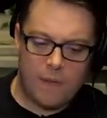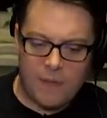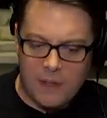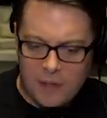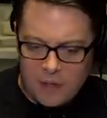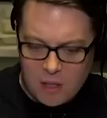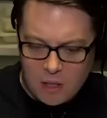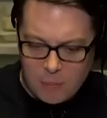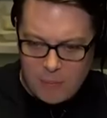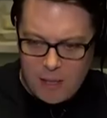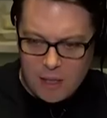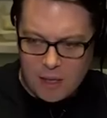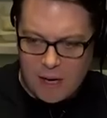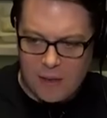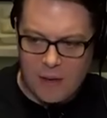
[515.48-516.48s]
fill in a little
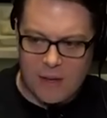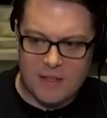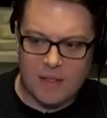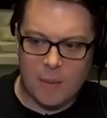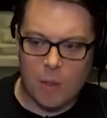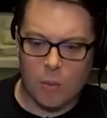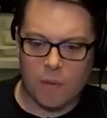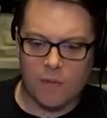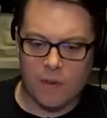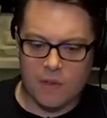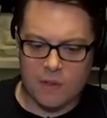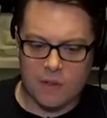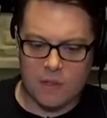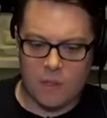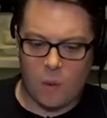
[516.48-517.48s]
meter down there, that's how many
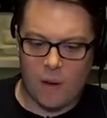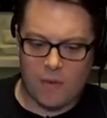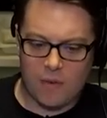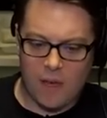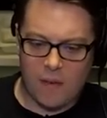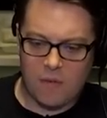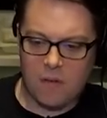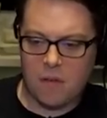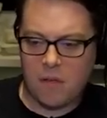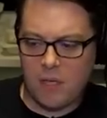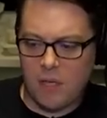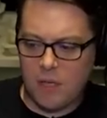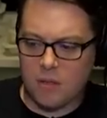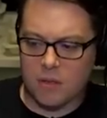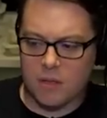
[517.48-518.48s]
reversals you have
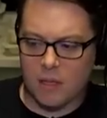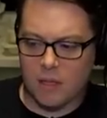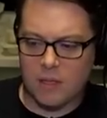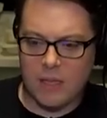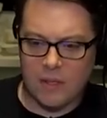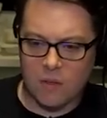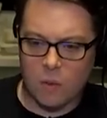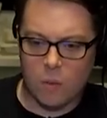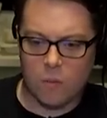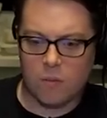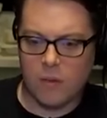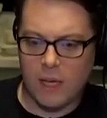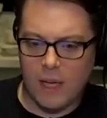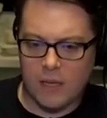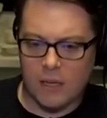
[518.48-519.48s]
left. Interesting. That's cool.
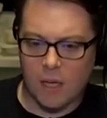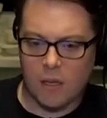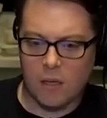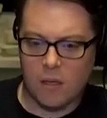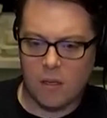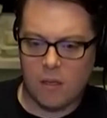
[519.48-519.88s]
I like that